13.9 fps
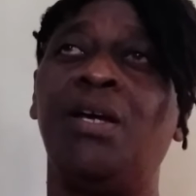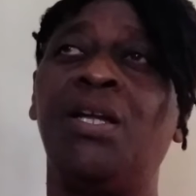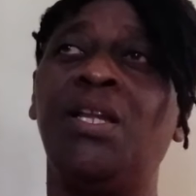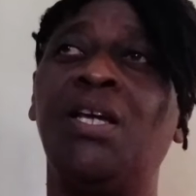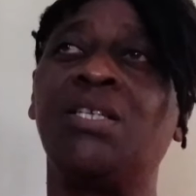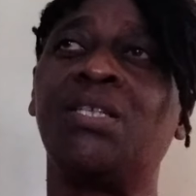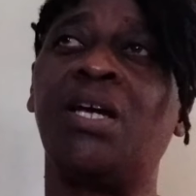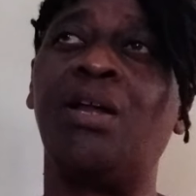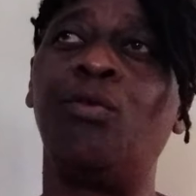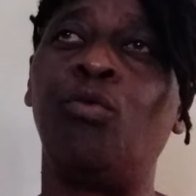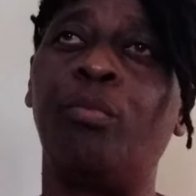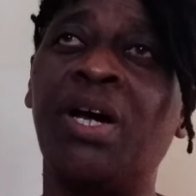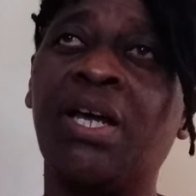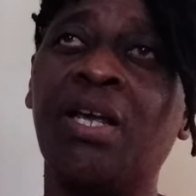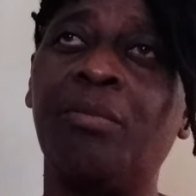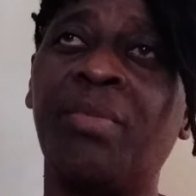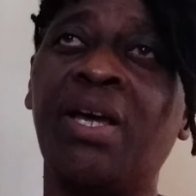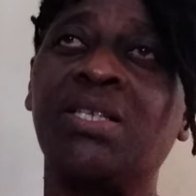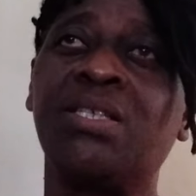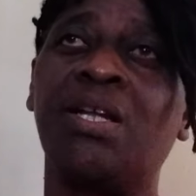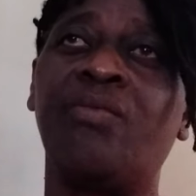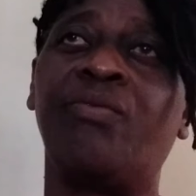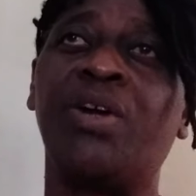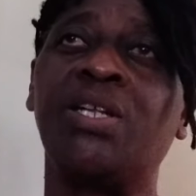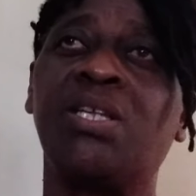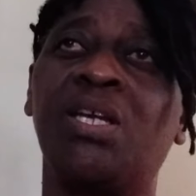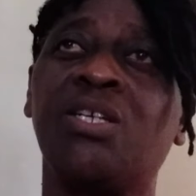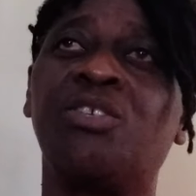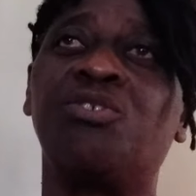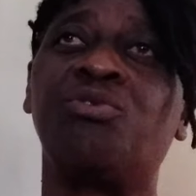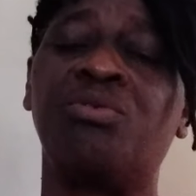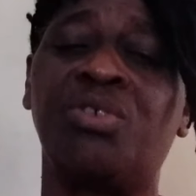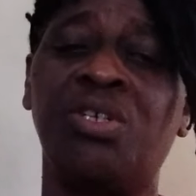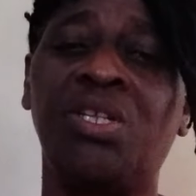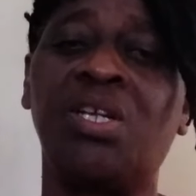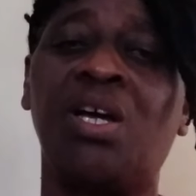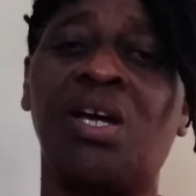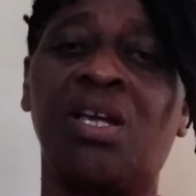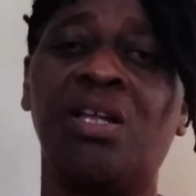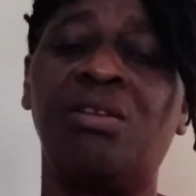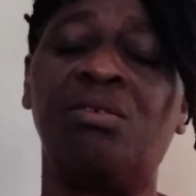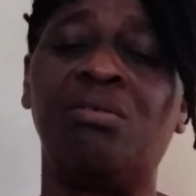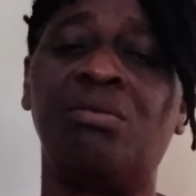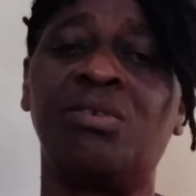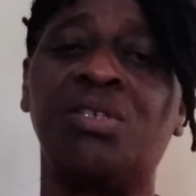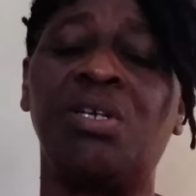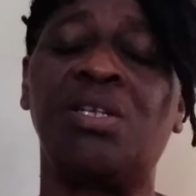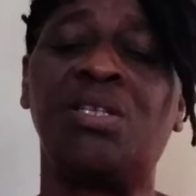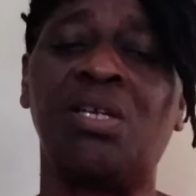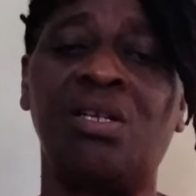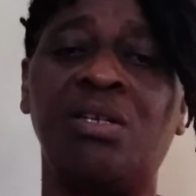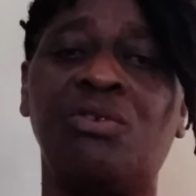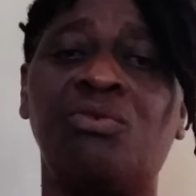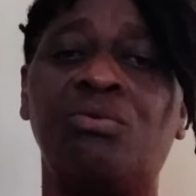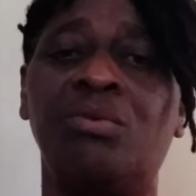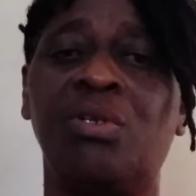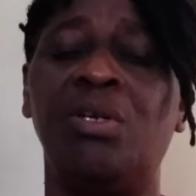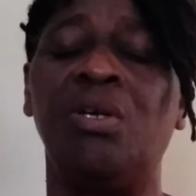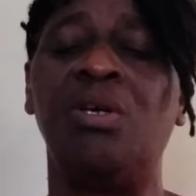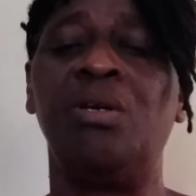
And I start look back in myself and say, it's true, she talking, you know, she tell the truth.